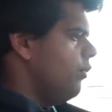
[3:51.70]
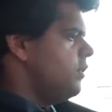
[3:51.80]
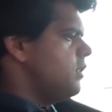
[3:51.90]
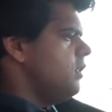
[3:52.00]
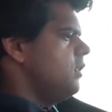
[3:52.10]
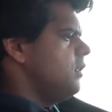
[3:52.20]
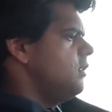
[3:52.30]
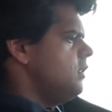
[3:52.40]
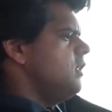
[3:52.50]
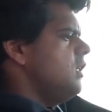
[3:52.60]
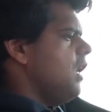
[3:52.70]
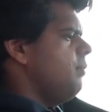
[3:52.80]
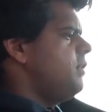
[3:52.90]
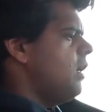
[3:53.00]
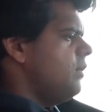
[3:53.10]
it
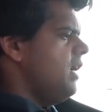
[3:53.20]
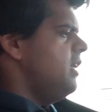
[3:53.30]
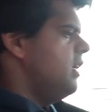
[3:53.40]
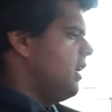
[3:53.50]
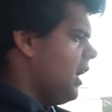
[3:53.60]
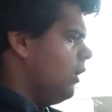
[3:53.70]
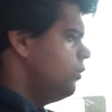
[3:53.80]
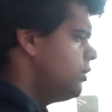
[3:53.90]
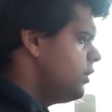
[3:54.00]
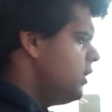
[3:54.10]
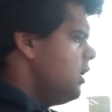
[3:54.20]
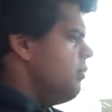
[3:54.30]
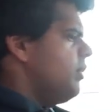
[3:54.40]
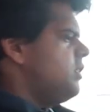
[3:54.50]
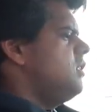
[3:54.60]
up, down, in and out,
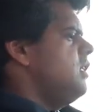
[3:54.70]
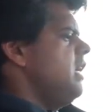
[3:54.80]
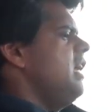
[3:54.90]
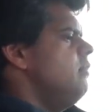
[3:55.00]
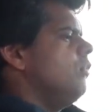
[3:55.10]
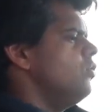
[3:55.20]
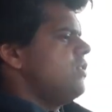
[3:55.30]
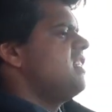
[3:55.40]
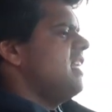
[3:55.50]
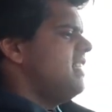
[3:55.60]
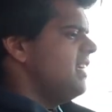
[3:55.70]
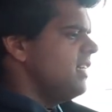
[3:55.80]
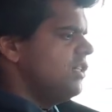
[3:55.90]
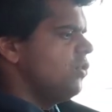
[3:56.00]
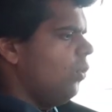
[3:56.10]
but the inmost setting
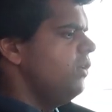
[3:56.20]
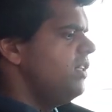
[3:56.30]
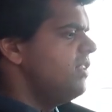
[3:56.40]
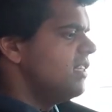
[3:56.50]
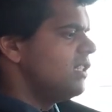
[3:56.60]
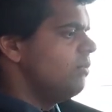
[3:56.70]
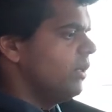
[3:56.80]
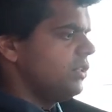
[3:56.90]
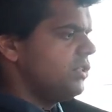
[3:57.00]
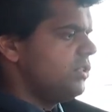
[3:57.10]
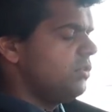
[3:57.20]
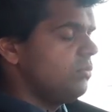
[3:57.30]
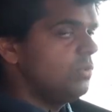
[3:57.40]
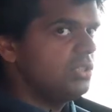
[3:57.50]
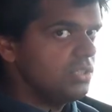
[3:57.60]
is only this much,
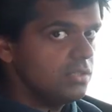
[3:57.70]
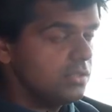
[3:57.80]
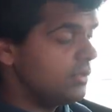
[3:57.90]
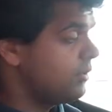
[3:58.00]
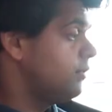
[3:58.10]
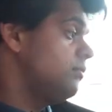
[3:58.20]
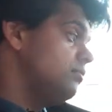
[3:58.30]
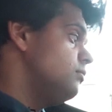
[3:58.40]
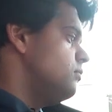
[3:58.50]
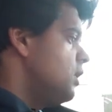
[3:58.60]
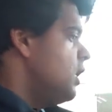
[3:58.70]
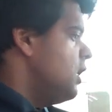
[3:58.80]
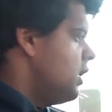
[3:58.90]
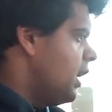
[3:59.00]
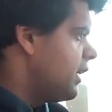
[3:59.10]
which is,
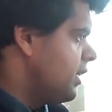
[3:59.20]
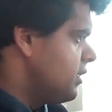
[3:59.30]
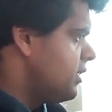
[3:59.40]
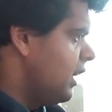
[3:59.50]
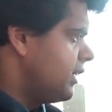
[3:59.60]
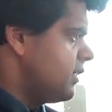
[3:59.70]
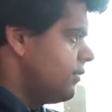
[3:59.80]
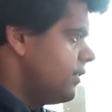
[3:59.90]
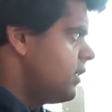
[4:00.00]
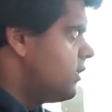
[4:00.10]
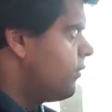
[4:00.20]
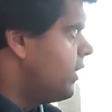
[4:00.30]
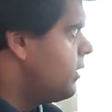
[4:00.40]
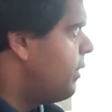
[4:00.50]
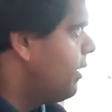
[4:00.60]
again, selective. It's very
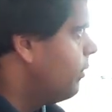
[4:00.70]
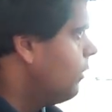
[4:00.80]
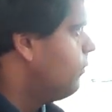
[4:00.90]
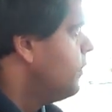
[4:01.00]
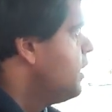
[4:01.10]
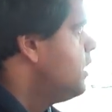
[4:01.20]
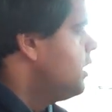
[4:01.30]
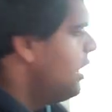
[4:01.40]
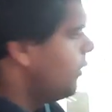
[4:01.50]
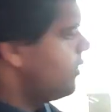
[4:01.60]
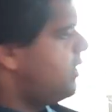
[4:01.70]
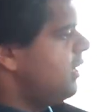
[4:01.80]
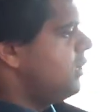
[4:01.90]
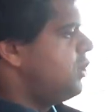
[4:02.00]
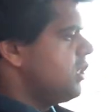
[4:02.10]
debatable. Now, the
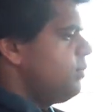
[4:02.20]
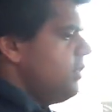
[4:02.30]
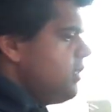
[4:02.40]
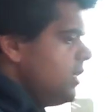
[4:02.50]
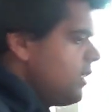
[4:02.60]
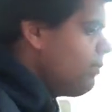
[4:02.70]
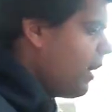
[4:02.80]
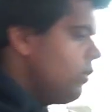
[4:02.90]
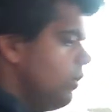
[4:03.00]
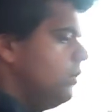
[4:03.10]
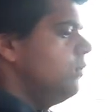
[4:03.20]
seating adjustment is manual.